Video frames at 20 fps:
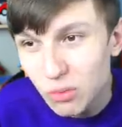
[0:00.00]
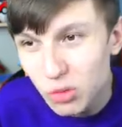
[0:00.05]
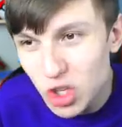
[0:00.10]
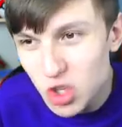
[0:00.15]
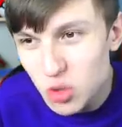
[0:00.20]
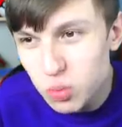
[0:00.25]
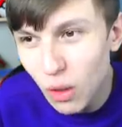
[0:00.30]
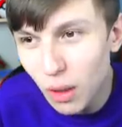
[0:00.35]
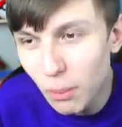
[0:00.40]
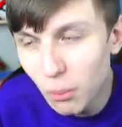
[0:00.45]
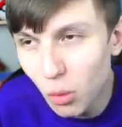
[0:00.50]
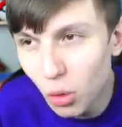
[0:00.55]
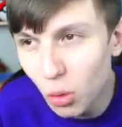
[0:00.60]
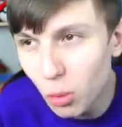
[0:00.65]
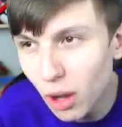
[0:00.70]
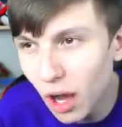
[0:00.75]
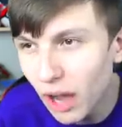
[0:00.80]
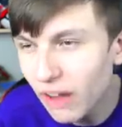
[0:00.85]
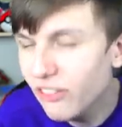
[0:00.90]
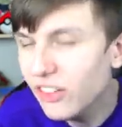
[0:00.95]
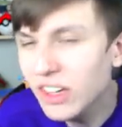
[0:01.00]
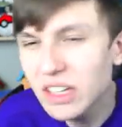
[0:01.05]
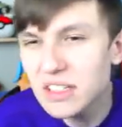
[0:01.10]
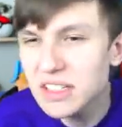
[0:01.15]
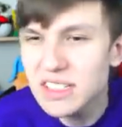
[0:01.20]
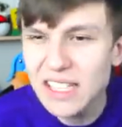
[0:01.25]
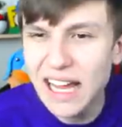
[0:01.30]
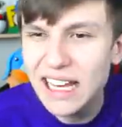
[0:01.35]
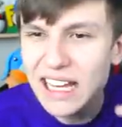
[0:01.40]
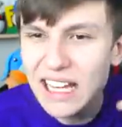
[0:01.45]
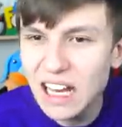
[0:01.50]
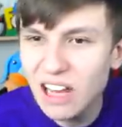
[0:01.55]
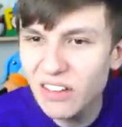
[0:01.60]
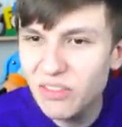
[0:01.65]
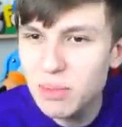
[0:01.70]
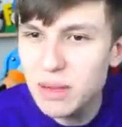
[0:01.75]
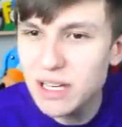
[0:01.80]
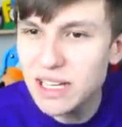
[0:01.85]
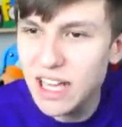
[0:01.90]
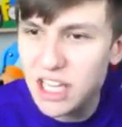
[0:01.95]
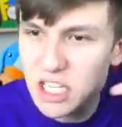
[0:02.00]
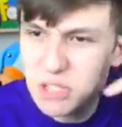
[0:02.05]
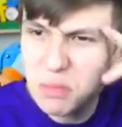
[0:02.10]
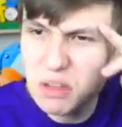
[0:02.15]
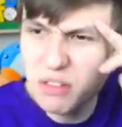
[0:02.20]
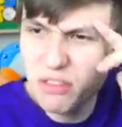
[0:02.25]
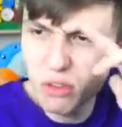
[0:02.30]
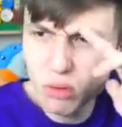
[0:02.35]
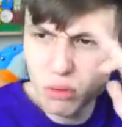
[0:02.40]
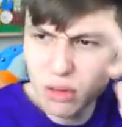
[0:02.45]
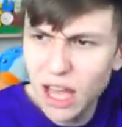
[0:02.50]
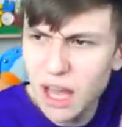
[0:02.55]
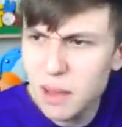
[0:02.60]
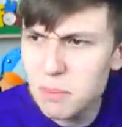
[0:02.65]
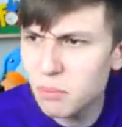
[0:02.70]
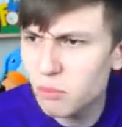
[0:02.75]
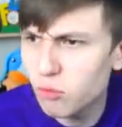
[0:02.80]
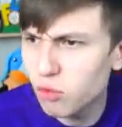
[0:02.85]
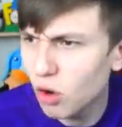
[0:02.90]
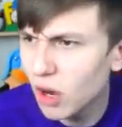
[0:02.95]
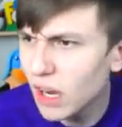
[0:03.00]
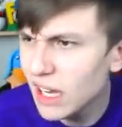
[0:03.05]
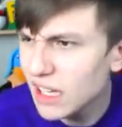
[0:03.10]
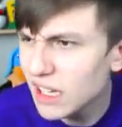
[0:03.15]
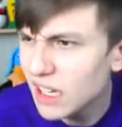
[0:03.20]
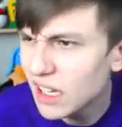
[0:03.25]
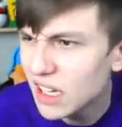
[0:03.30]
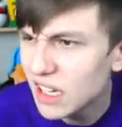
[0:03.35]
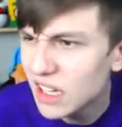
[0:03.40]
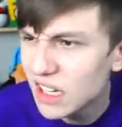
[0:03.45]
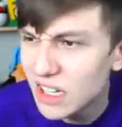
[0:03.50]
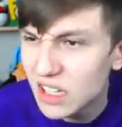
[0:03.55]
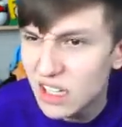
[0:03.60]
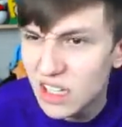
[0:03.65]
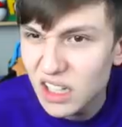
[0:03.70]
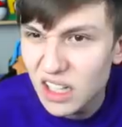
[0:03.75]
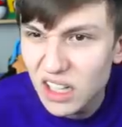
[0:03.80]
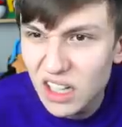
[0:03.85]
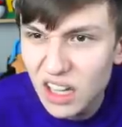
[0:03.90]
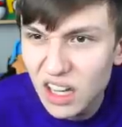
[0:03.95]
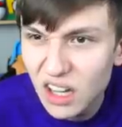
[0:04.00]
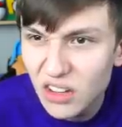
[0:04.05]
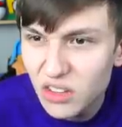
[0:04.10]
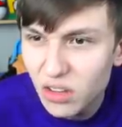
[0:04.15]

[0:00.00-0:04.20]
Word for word: just one more. I think just any left mid gets me full chem, right? Uh,